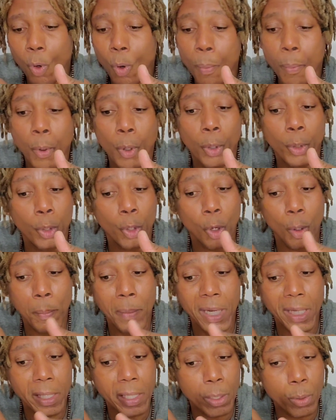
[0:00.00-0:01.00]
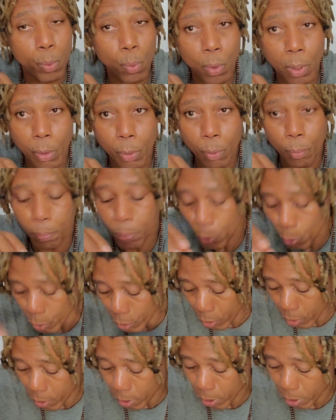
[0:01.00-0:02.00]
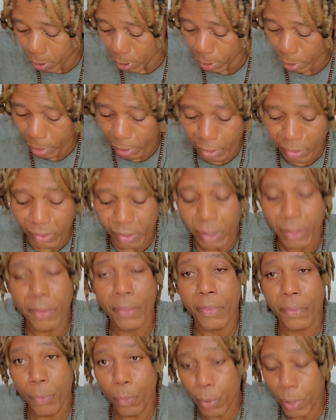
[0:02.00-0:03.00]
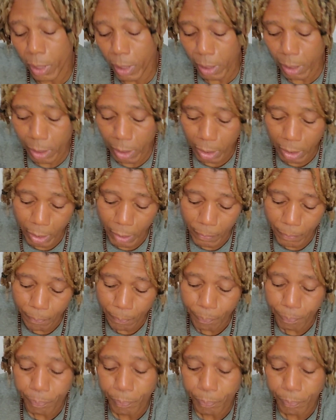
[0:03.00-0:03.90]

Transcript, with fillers: upon how many you want to put, is it three,